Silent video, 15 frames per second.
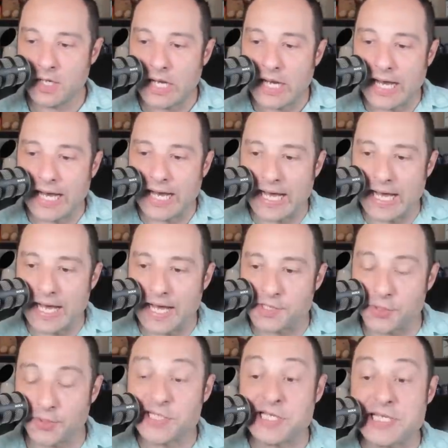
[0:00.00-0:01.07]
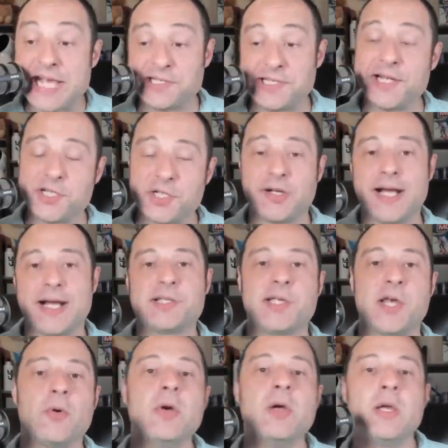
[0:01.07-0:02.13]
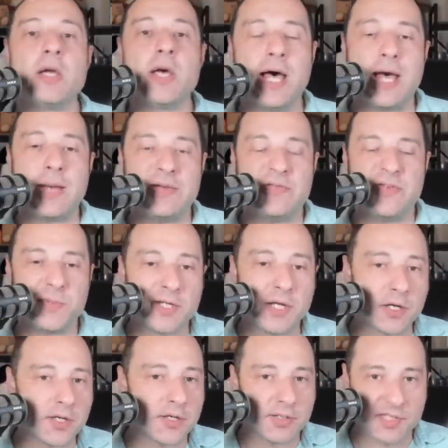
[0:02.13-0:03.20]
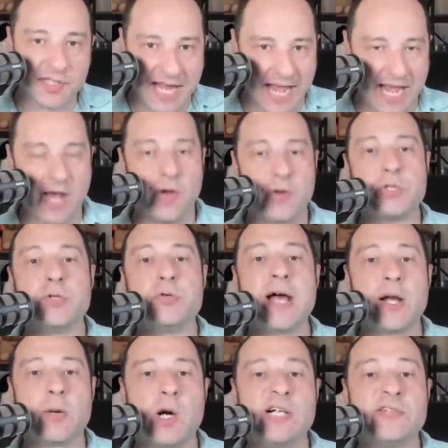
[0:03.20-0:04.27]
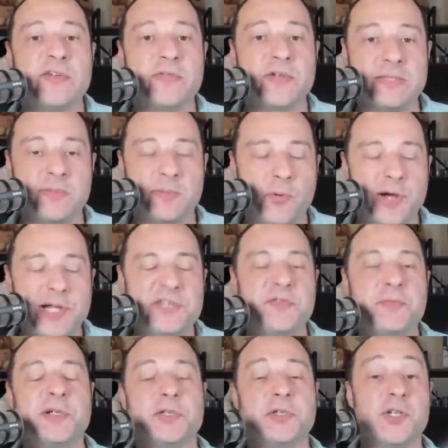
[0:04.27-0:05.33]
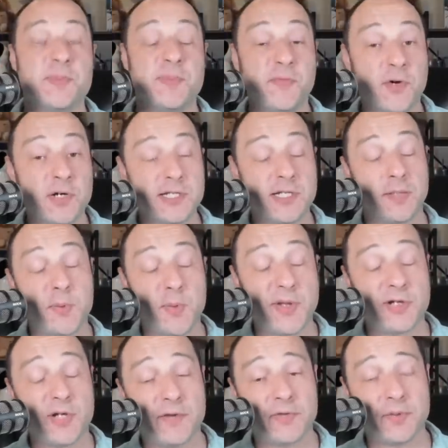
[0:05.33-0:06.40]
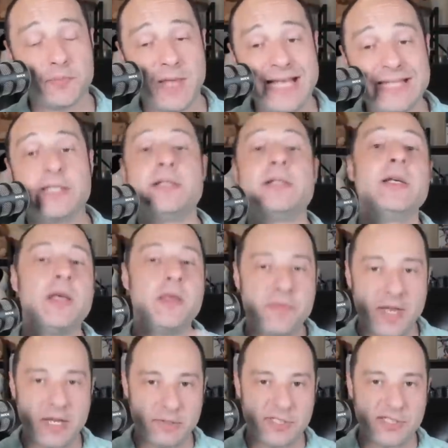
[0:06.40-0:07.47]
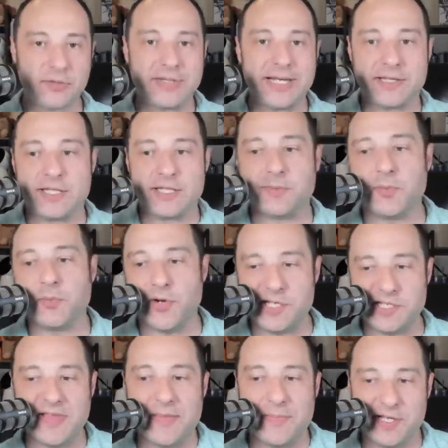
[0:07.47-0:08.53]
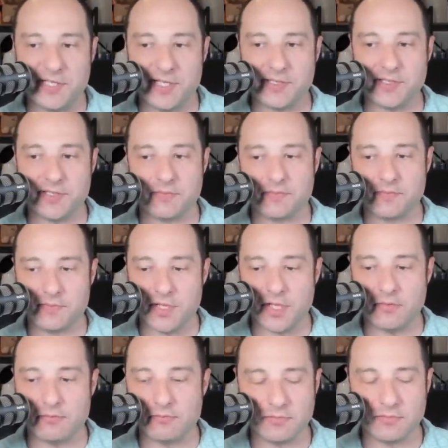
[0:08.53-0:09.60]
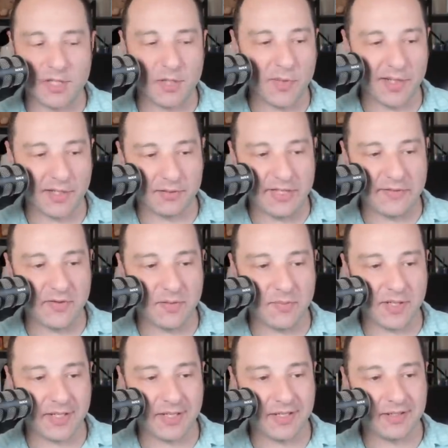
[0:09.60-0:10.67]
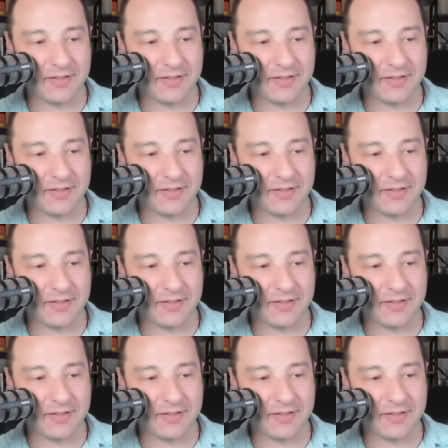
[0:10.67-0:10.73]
Uh, Teresa, yes, that is correct. So uh, if you book a cruise now, you do not qualify for double points. If you booked a cruise before the double point offer ended, then you still get the double points. If that makes sense. So I didn't want to give anybody. Uh...